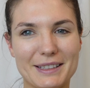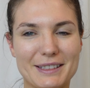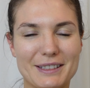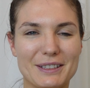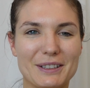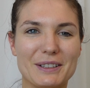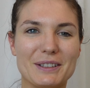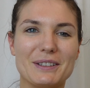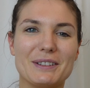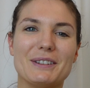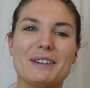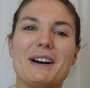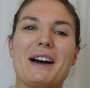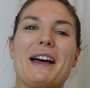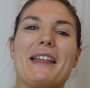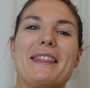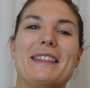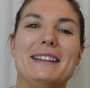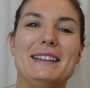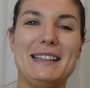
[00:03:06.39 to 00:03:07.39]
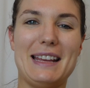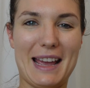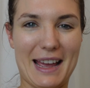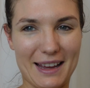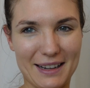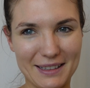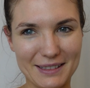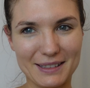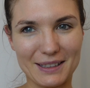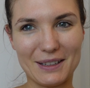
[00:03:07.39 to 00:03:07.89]
So the
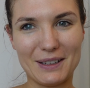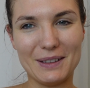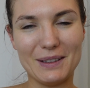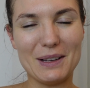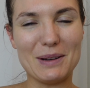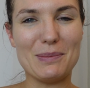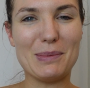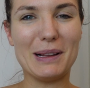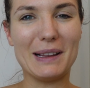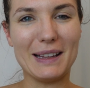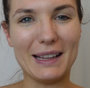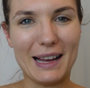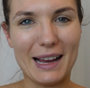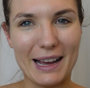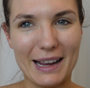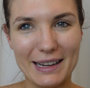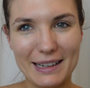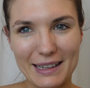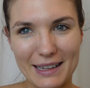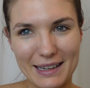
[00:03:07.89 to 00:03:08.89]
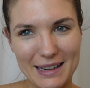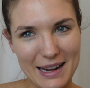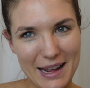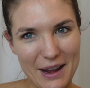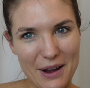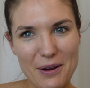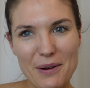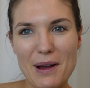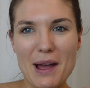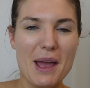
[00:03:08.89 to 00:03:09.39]
tan is all applied
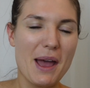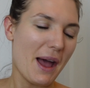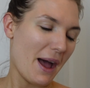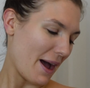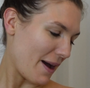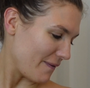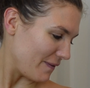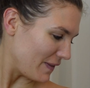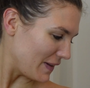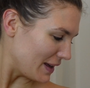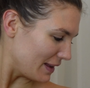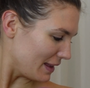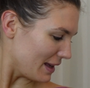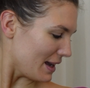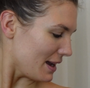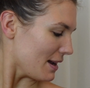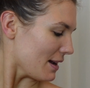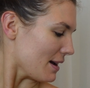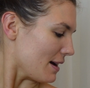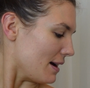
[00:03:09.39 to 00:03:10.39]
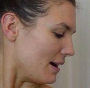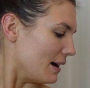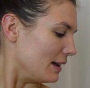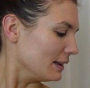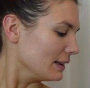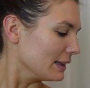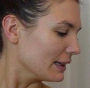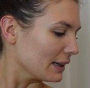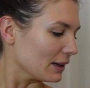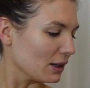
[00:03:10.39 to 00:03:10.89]
now. I'm feeling a
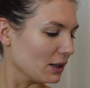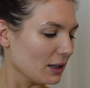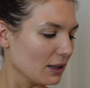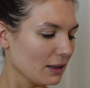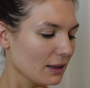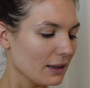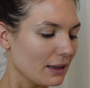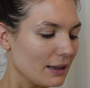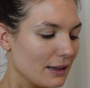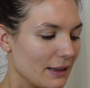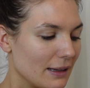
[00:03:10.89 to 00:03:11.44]
little